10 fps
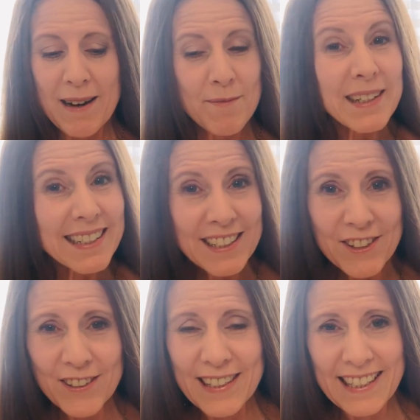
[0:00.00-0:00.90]
and I'm really
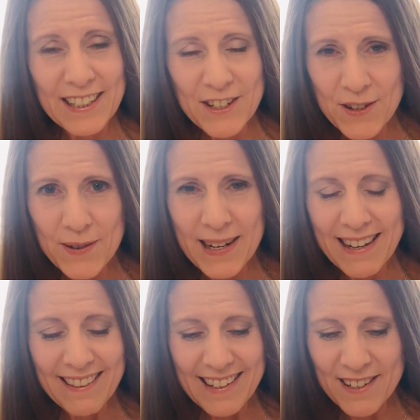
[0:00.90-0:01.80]
enjoying
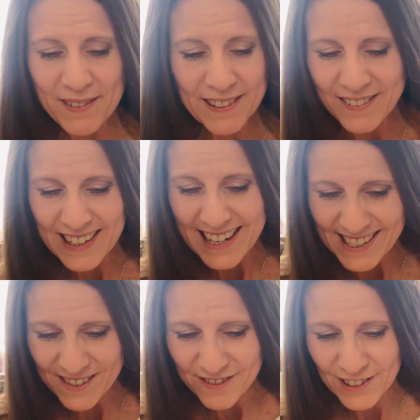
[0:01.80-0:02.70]
doing the 12
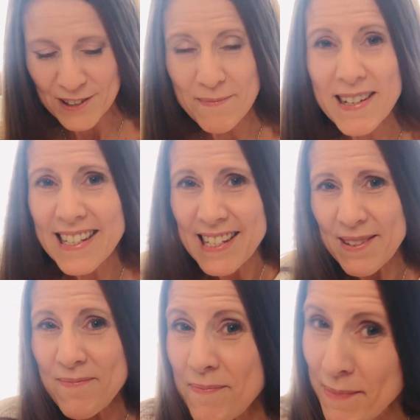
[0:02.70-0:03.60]
days of Vlogmas. It's
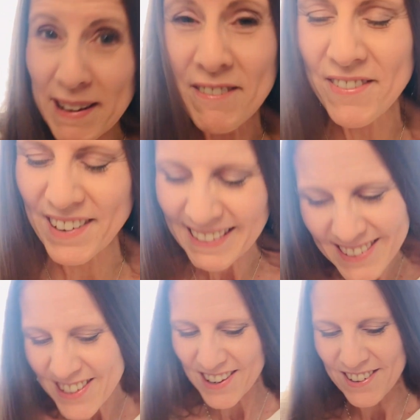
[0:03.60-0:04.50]
been
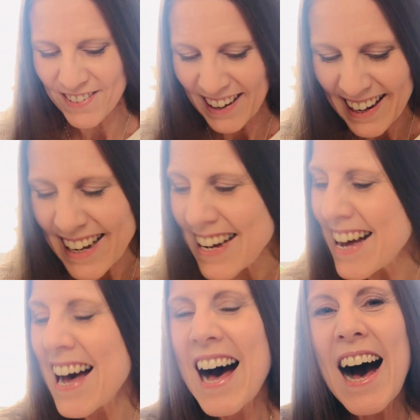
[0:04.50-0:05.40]
fun so far.
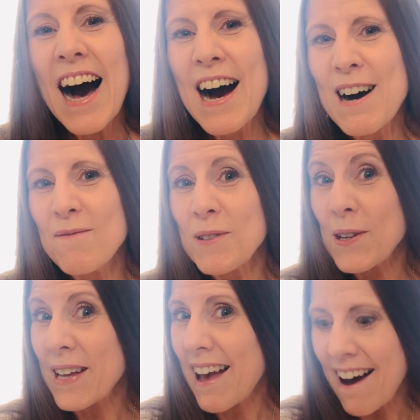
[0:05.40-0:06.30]

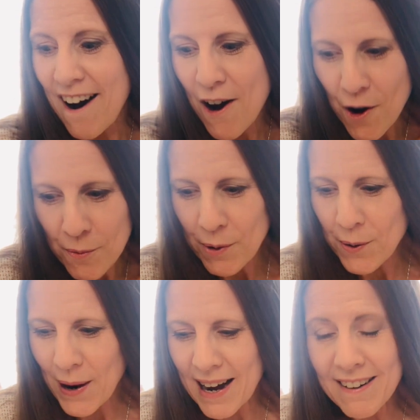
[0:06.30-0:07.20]
I hope
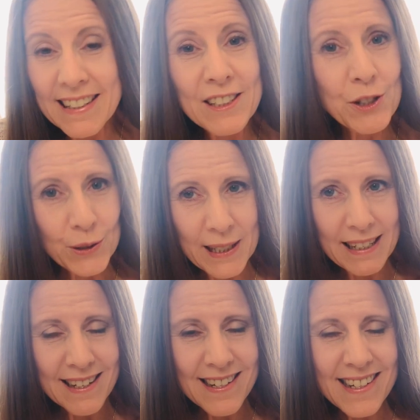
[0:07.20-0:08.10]
you are enjoying
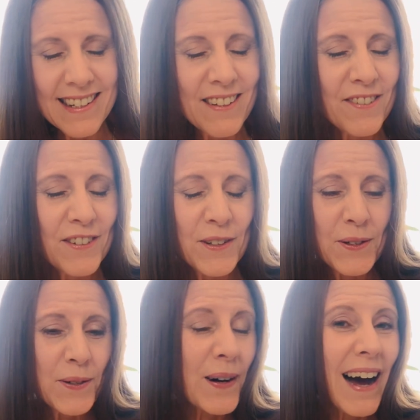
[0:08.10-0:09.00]
it. If
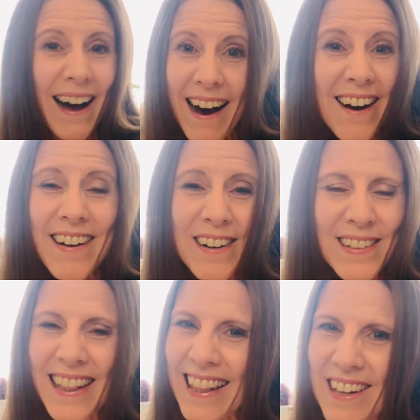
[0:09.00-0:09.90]
you are, I
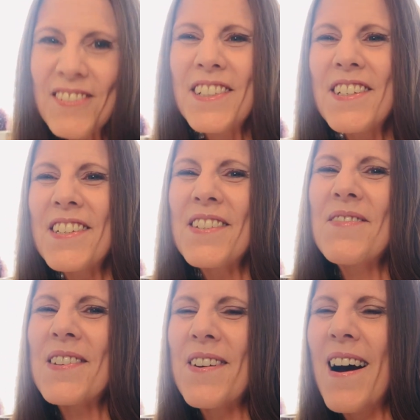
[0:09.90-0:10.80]
would love you to
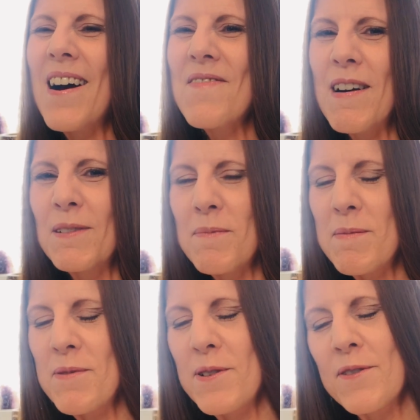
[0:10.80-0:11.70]
subscribe. That would be
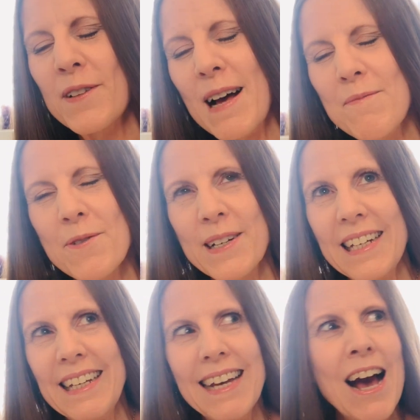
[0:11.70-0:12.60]
beautiful. I'm
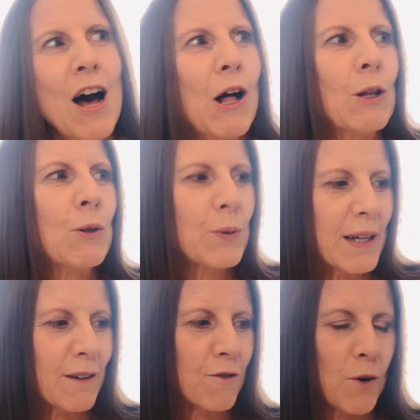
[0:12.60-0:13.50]
really
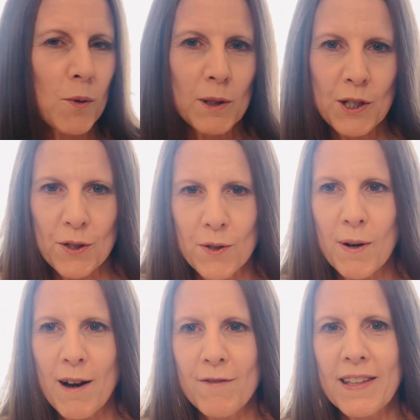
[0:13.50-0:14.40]
looking forward
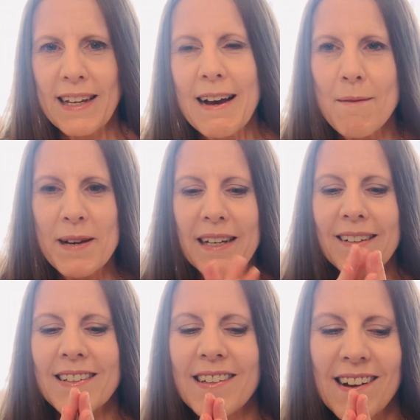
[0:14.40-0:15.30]
to over the
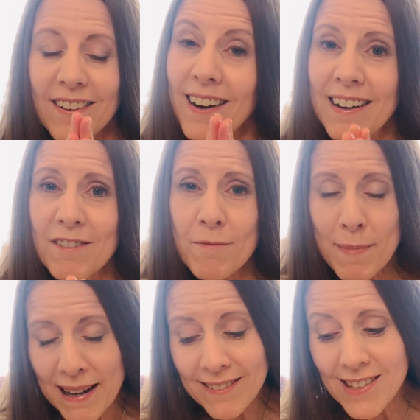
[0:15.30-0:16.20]
coming kind of
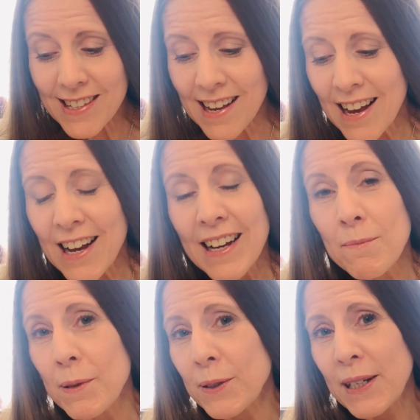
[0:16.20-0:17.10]
months
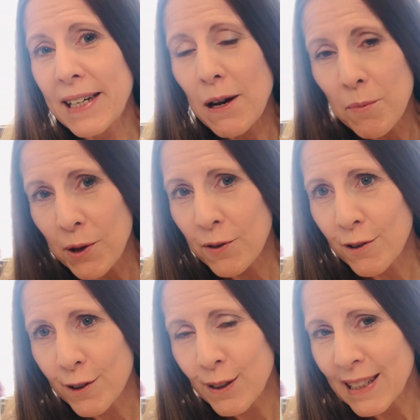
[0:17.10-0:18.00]
building a
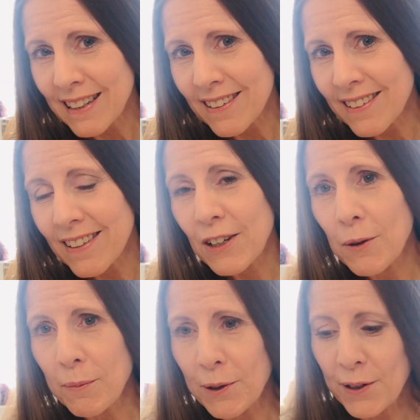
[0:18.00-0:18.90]
beautiful little
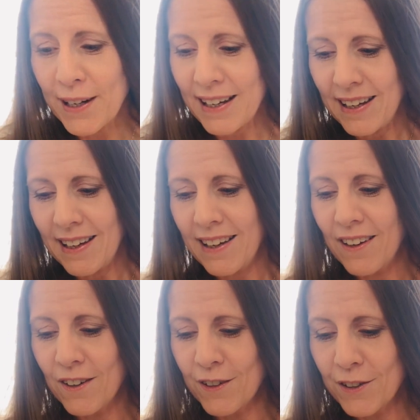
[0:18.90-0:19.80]
community here
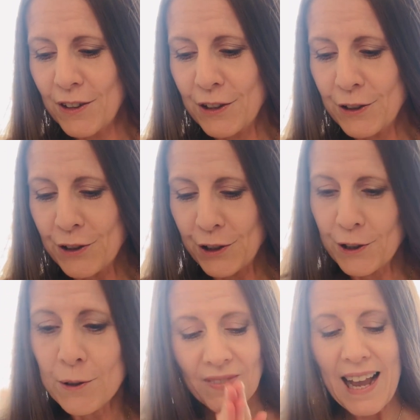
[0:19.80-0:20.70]
on
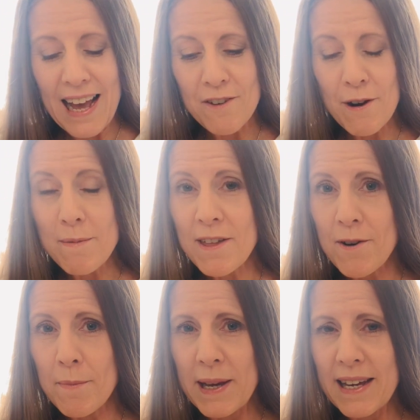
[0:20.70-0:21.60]
YouTube. And
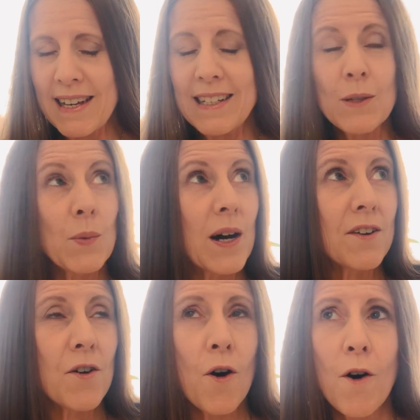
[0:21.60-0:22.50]
aromatherapy is
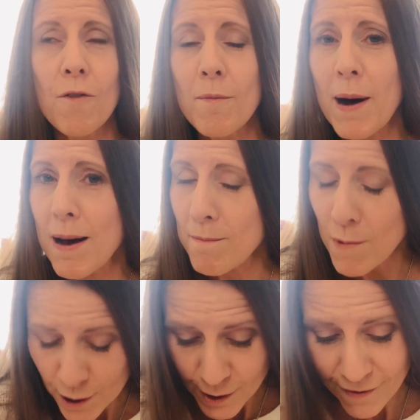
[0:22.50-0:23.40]
one of my
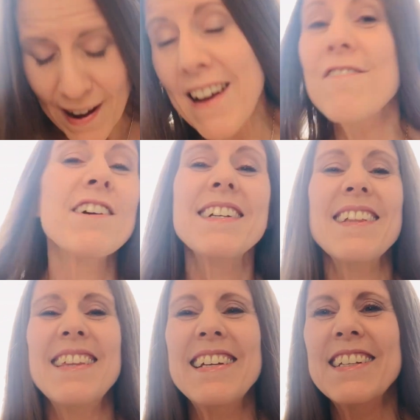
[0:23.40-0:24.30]
most favorite
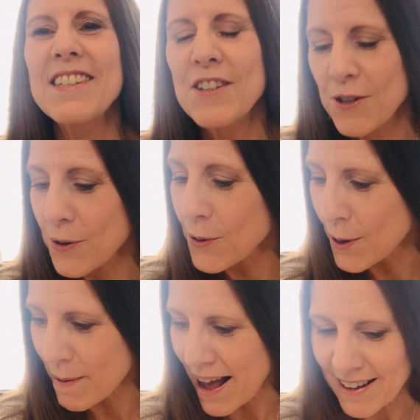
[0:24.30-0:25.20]
things to talk
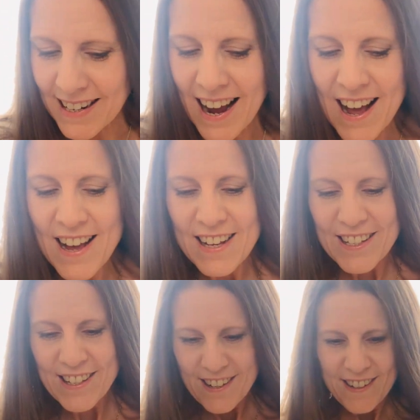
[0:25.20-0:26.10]
about.
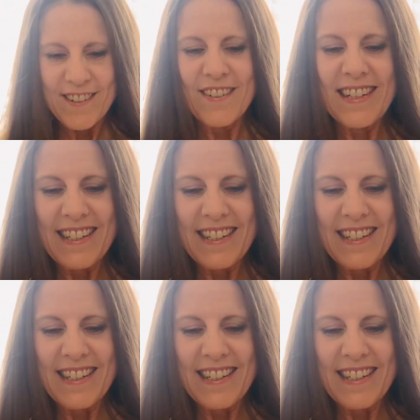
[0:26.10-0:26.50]
So